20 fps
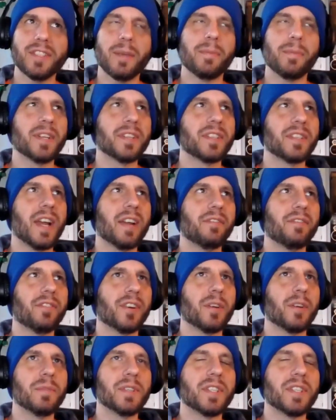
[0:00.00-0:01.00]
I mean, aside
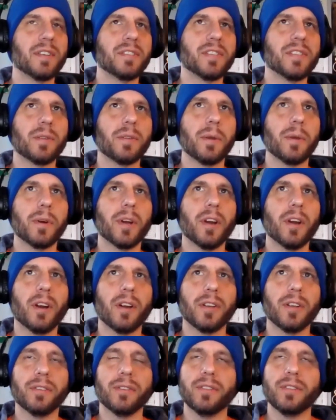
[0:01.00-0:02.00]
from it sounds like they were
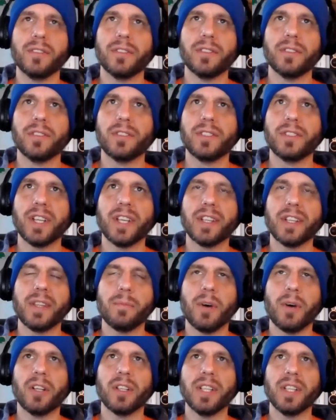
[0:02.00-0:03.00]
hard to get
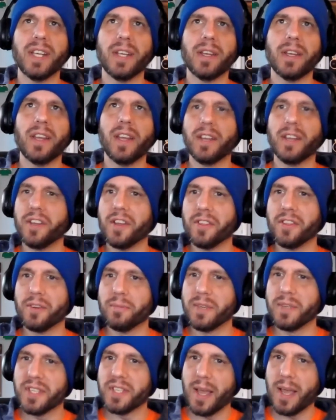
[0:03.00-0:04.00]
them all lit. Any other
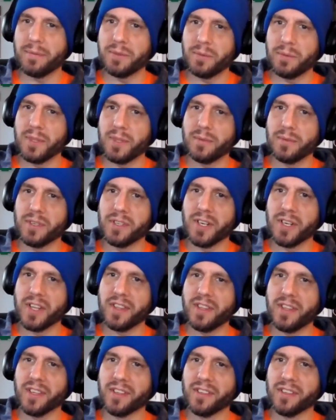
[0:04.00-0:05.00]
mishaps with them or
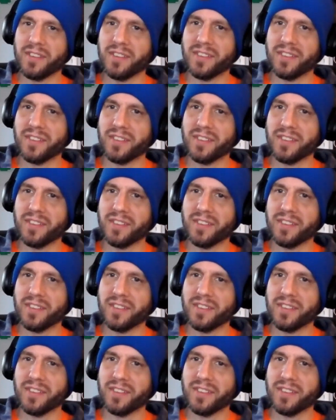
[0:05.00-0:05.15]
anything?